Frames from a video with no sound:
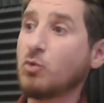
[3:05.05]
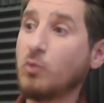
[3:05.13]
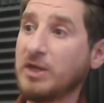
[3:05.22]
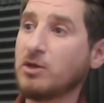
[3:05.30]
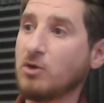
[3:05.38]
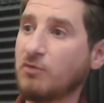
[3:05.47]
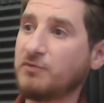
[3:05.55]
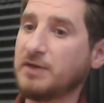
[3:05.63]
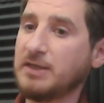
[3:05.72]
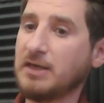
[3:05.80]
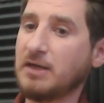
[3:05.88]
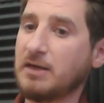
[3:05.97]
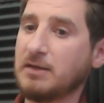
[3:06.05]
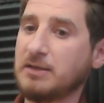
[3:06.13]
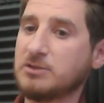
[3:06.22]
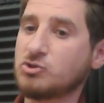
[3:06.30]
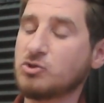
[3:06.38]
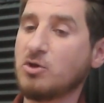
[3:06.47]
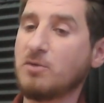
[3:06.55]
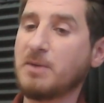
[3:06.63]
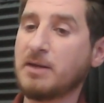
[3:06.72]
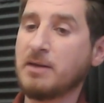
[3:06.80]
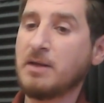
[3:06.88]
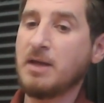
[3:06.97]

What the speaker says: we can offer it here in Sonoma,